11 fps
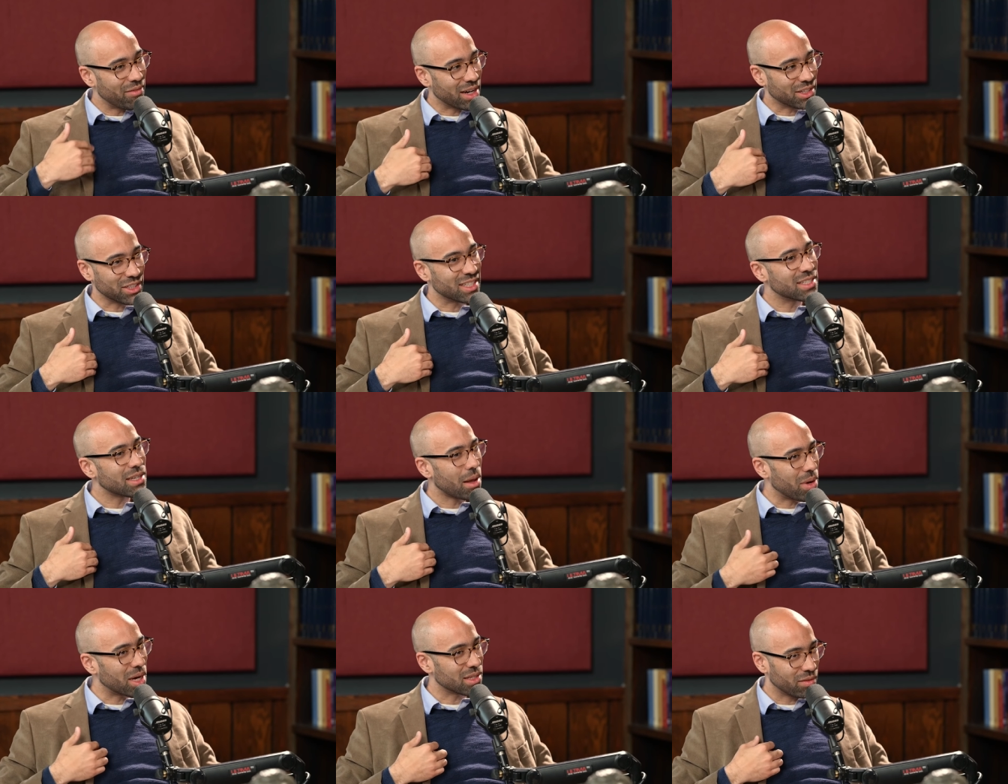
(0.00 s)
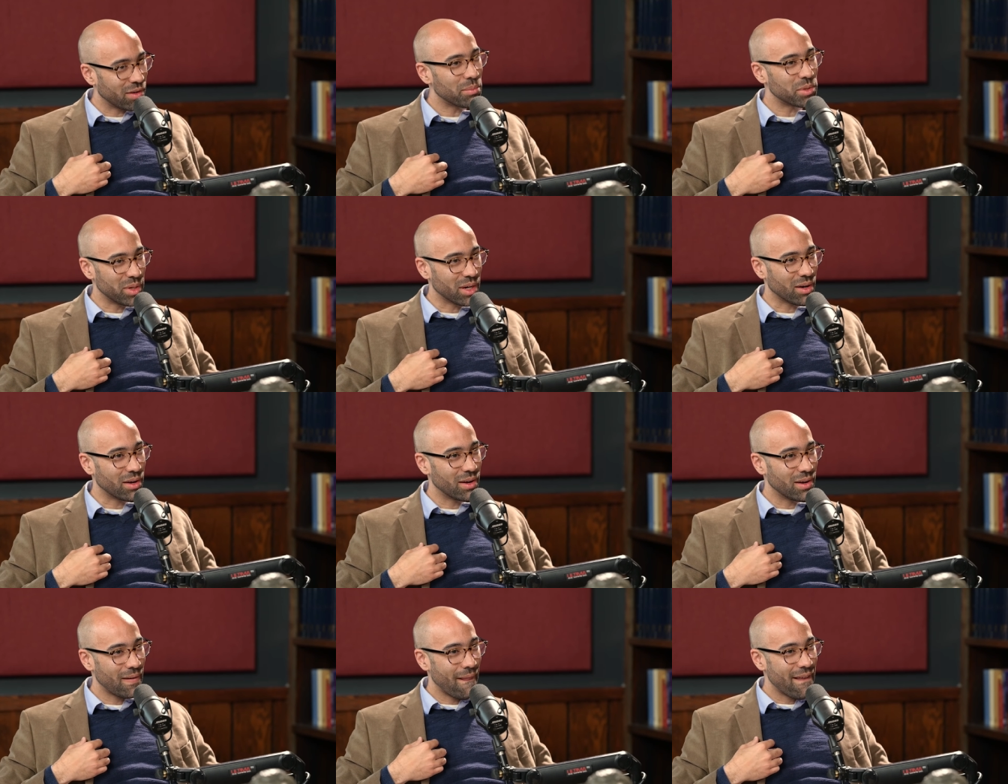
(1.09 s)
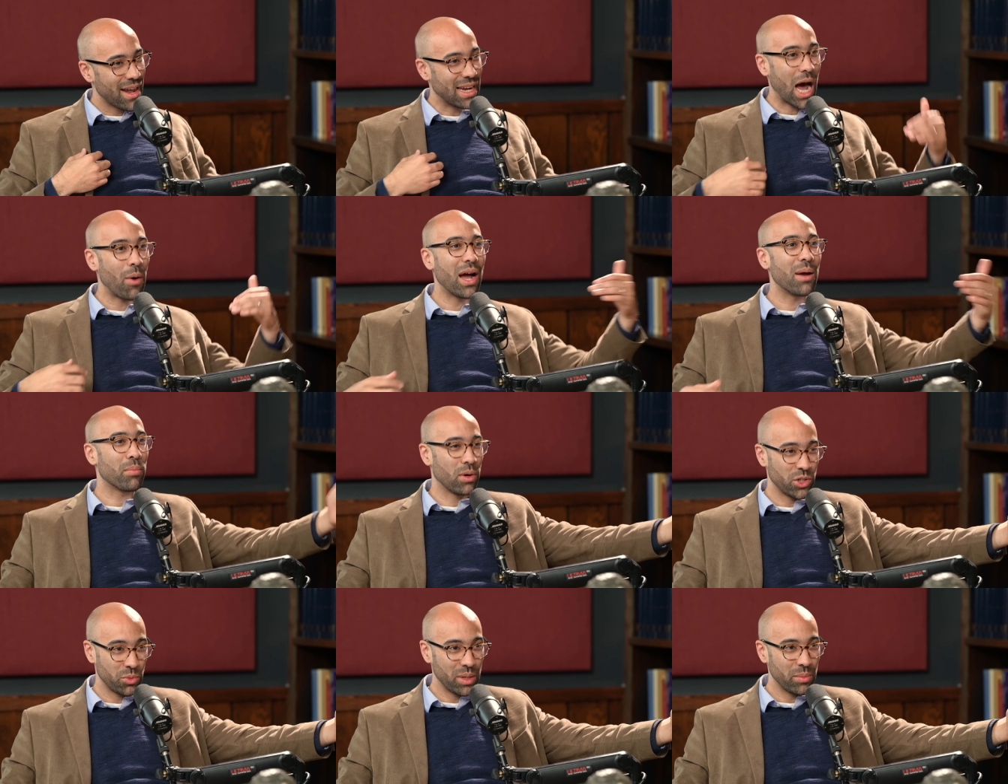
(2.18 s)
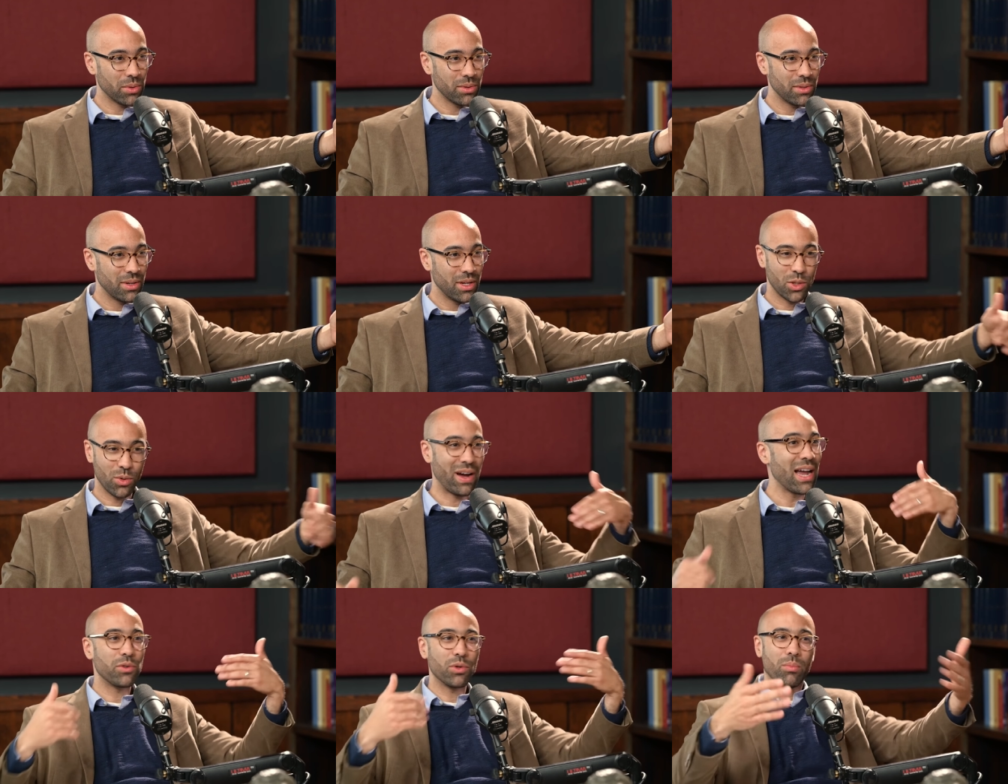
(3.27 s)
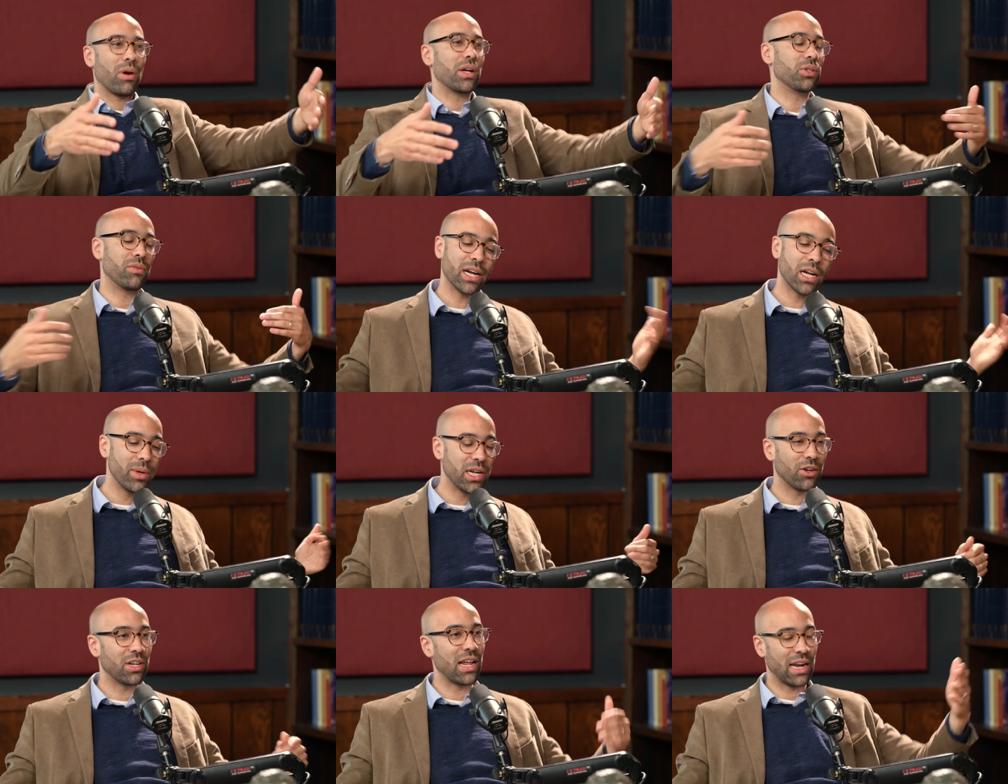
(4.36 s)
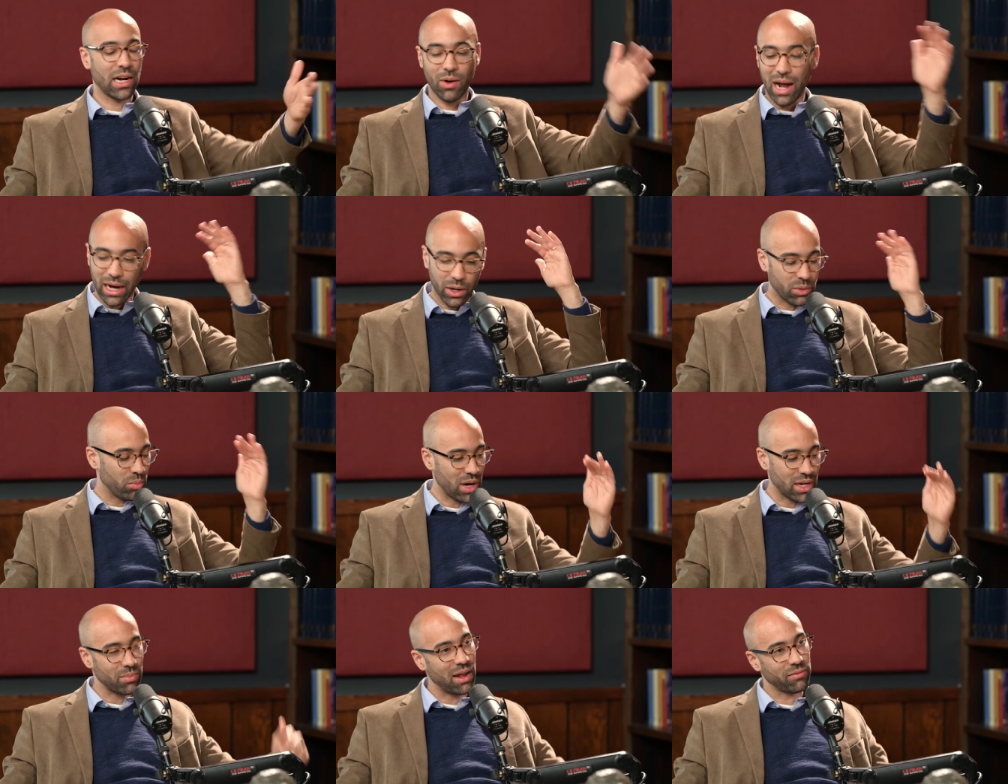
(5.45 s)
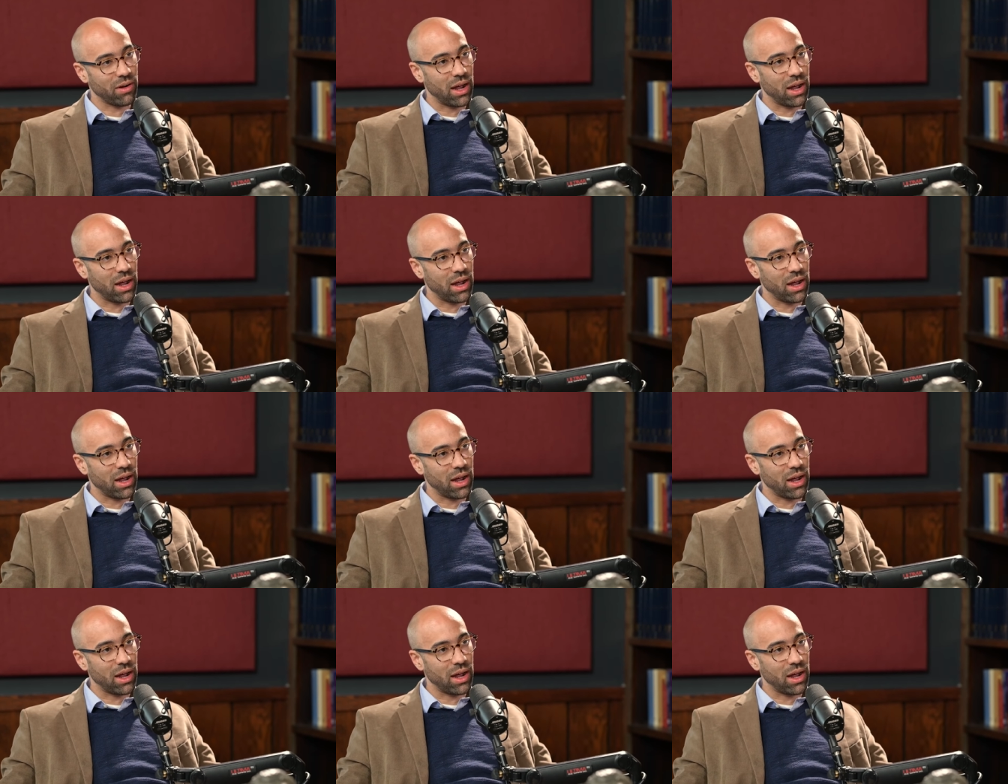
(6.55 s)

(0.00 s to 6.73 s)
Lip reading: I've actually set myself up to be hurt and how I approach people. So if I have to impress you, if I come in here today and I go, I got to impress Matt